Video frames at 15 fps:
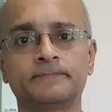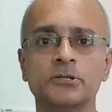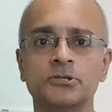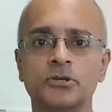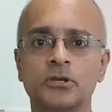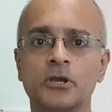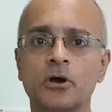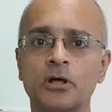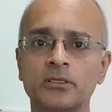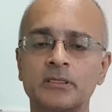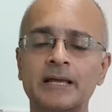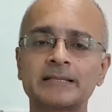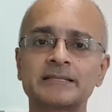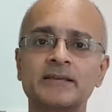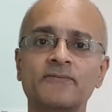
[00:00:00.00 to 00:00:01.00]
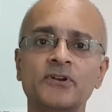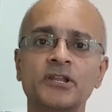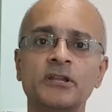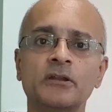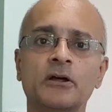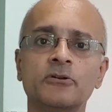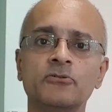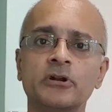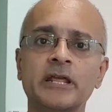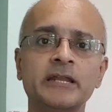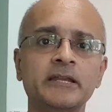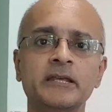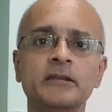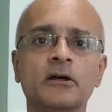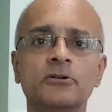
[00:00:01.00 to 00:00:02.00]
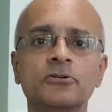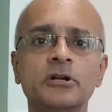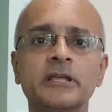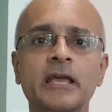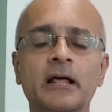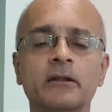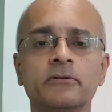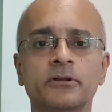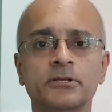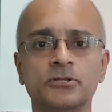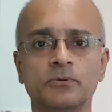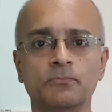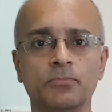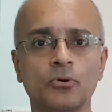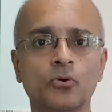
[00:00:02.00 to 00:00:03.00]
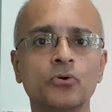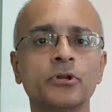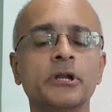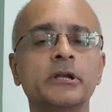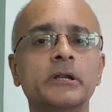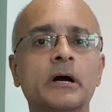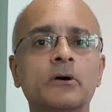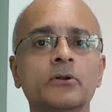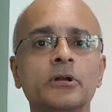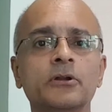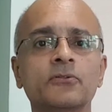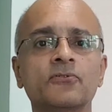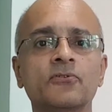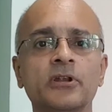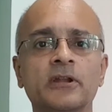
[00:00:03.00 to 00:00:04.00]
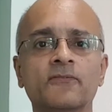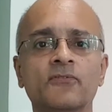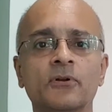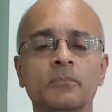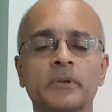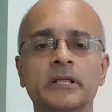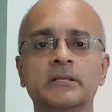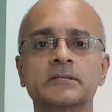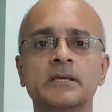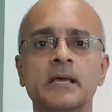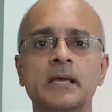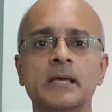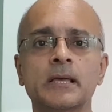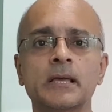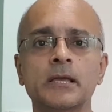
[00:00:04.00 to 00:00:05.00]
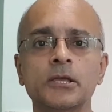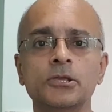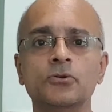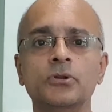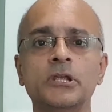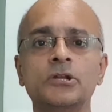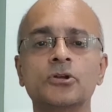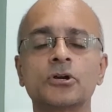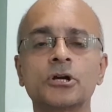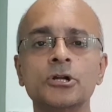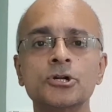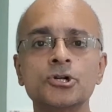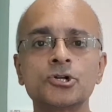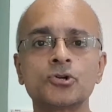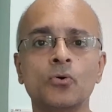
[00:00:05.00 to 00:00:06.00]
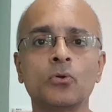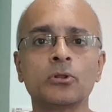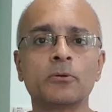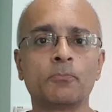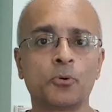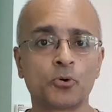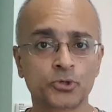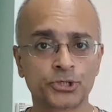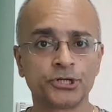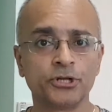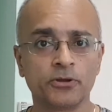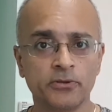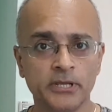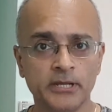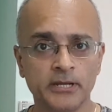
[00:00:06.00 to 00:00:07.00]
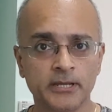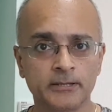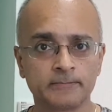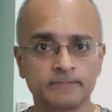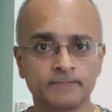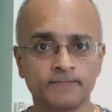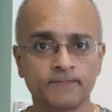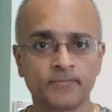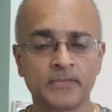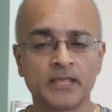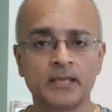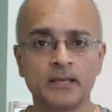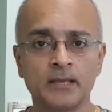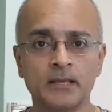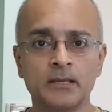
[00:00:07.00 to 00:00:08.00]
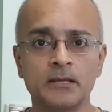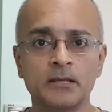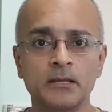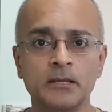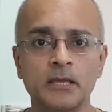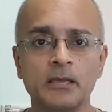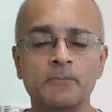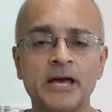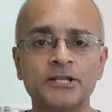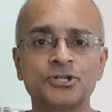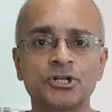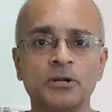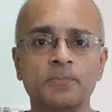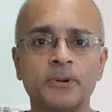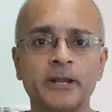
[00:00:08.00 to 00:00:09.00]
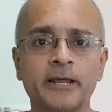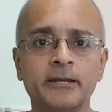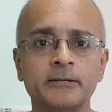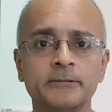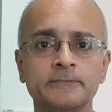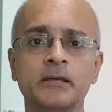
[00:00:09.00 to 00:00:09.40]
So you got that 1700-1800 calories. You've broken it down into 3 different meals. You need to control the portion you're eating. Imagine a plate.